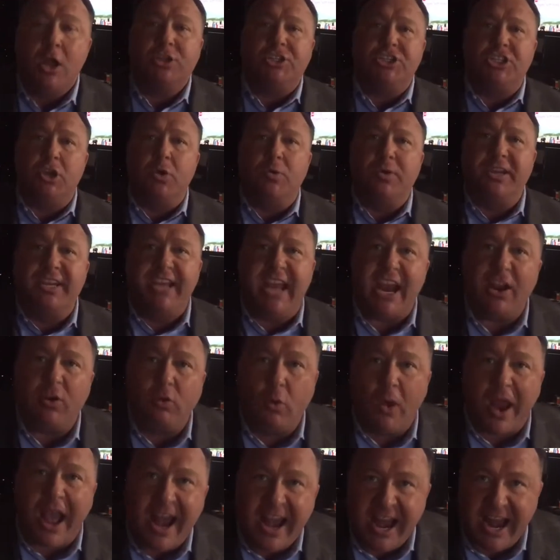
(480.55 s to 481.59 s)
So get
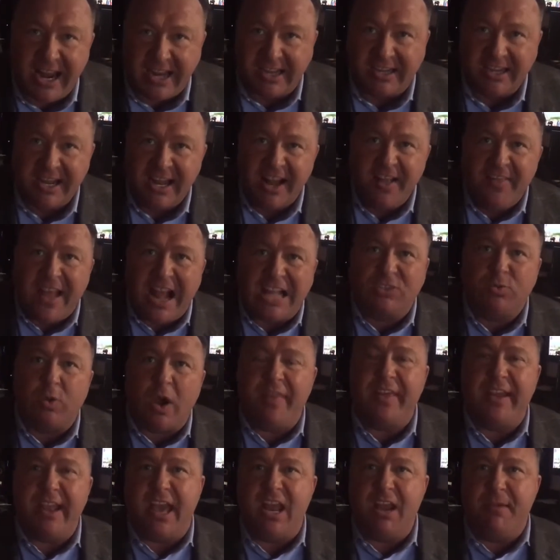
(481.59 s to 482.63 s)
ready. That's why
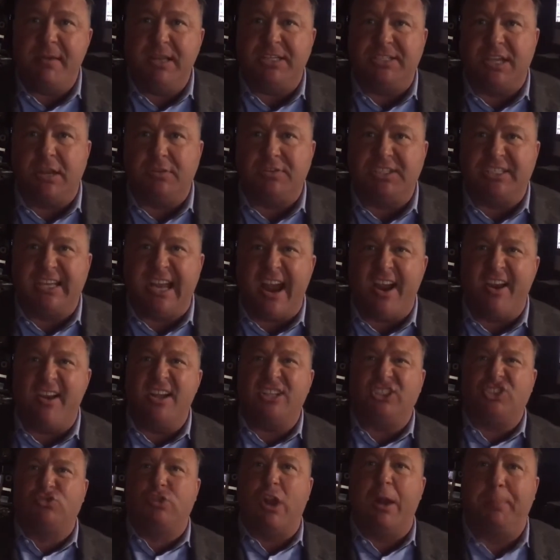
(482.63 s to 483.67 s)
the enemy's so scared
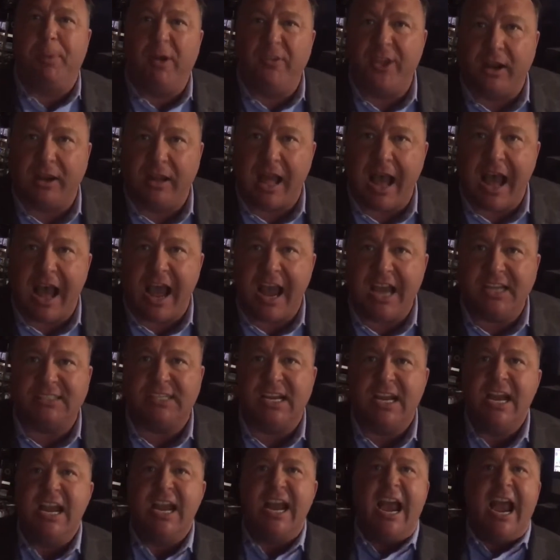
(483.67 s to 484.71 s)
it's tripled their lies.
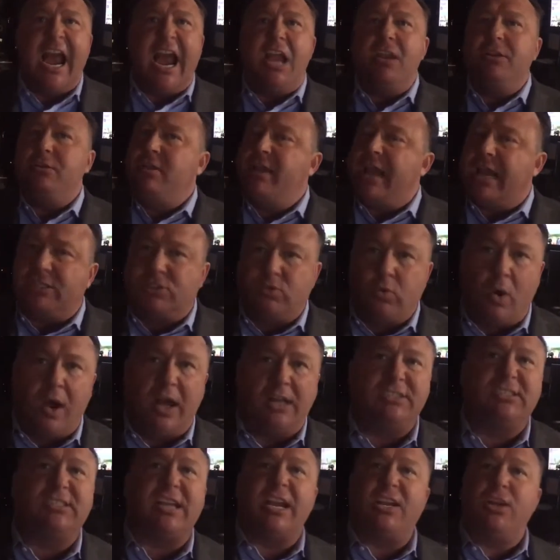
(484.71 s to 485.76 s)
And guess
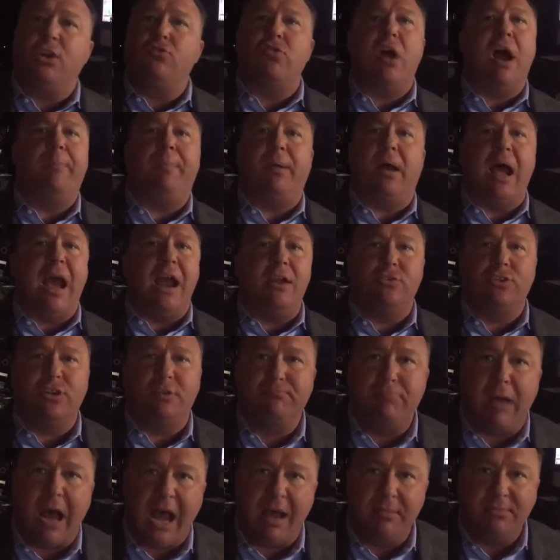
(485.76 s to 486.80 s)
what? It's like you drop hydrogen
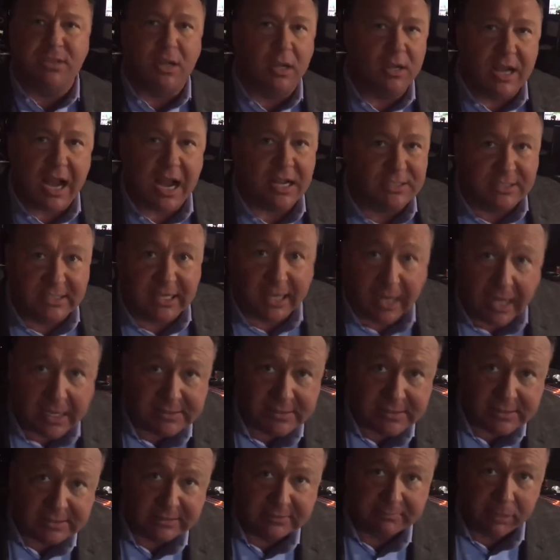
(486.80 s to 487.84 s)
bombs on
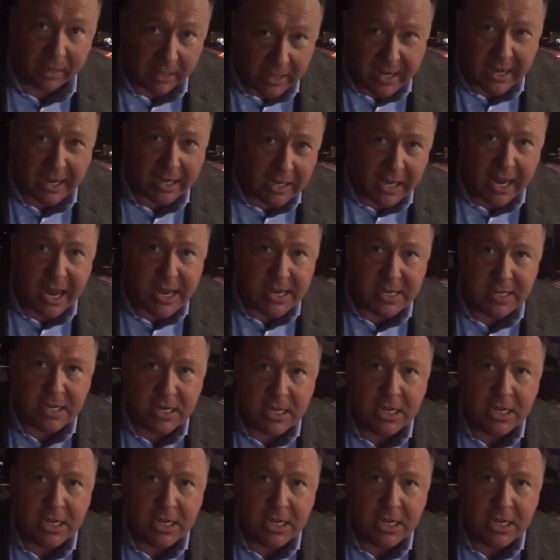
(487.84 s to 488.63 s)
Godzilla politically